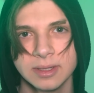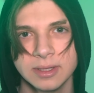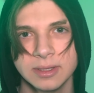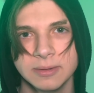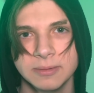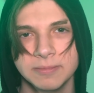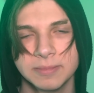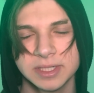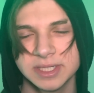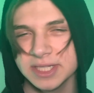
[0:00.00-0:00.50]

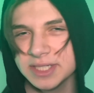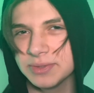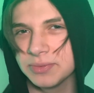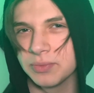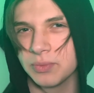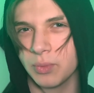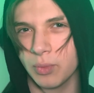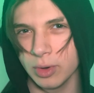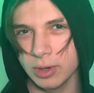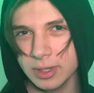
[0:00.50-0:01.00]
But does it
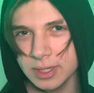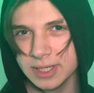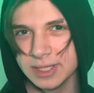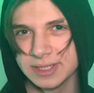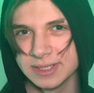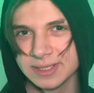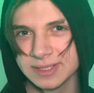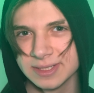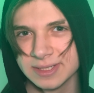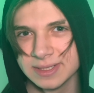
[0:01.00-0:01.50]
work?
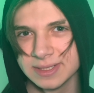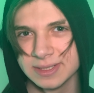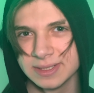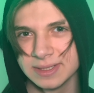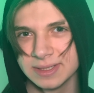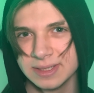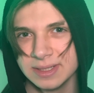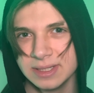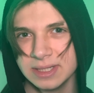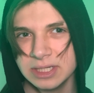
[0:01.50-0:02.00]

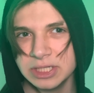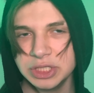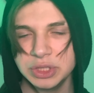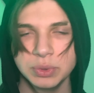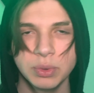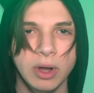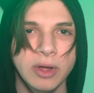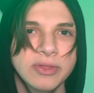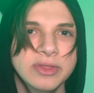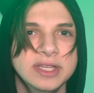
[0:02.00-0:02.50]

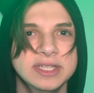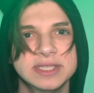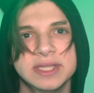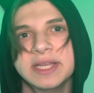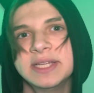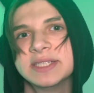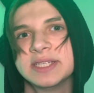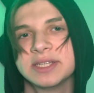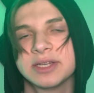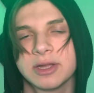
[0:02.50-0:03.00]
Do all these
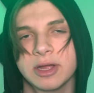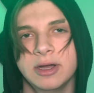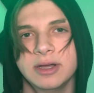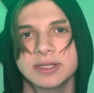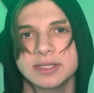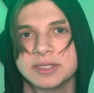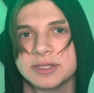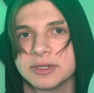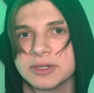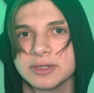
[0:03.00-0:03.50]
things in
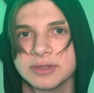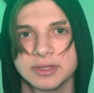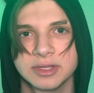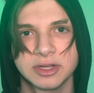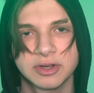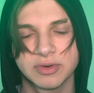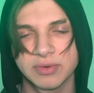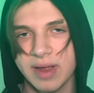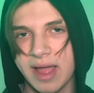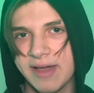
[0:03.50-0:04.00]
concert, the
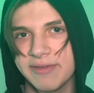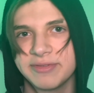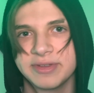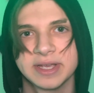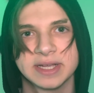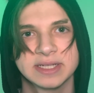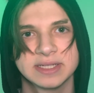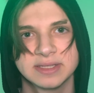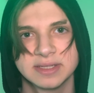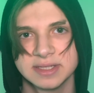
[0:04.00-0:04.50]

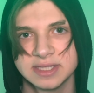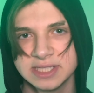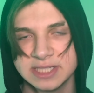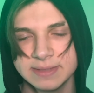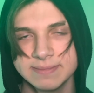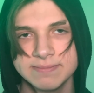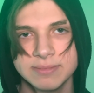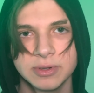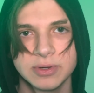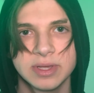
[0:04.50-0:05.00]
graphics, the
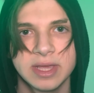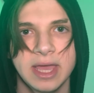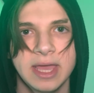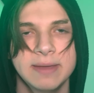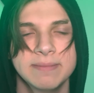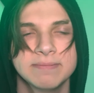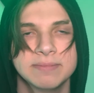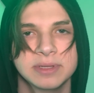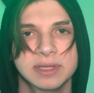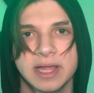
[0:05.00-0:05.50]
simple
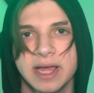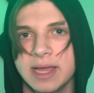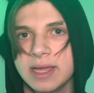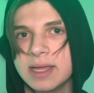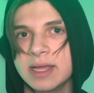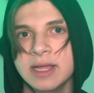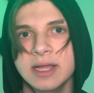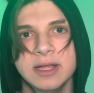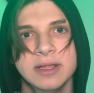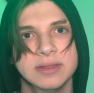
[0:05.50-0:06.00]
gameplay,
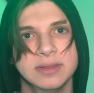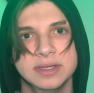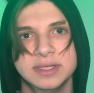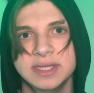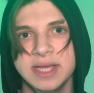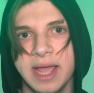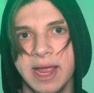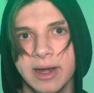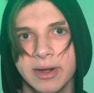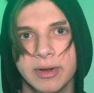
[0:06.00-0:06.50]
the
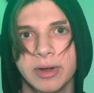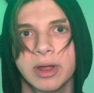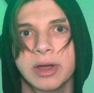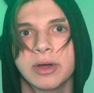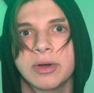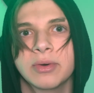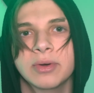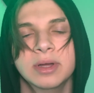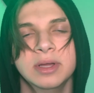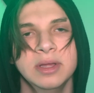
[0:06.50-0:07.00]

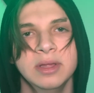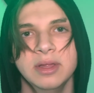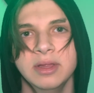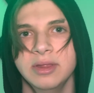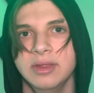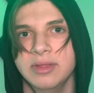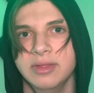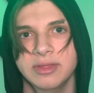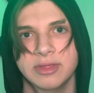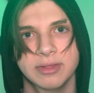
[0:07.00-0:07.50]
tarot,
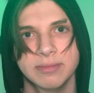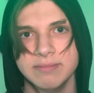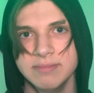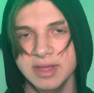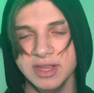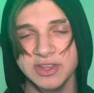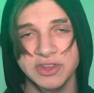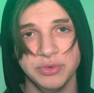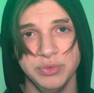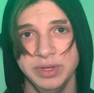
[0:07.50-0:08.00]
the
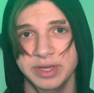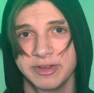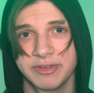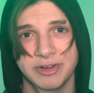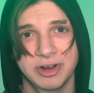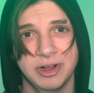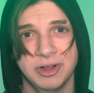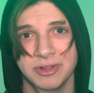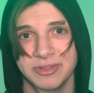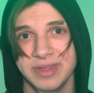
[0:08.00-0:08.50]
mystery of
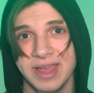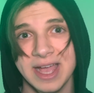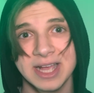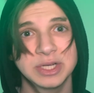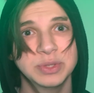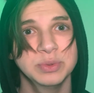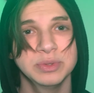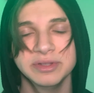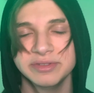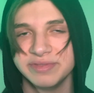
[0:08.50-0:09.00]
all, the
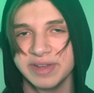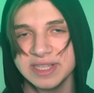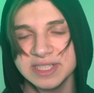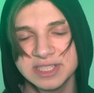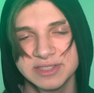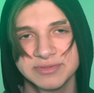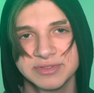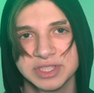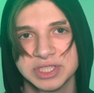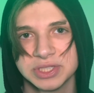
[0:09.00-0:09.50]
actual
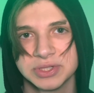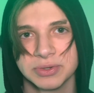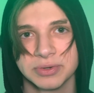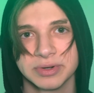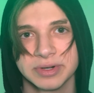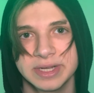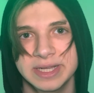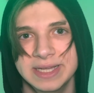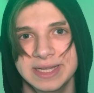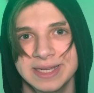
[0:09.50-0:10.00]
events of the
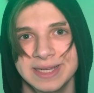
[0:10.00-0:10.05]
story,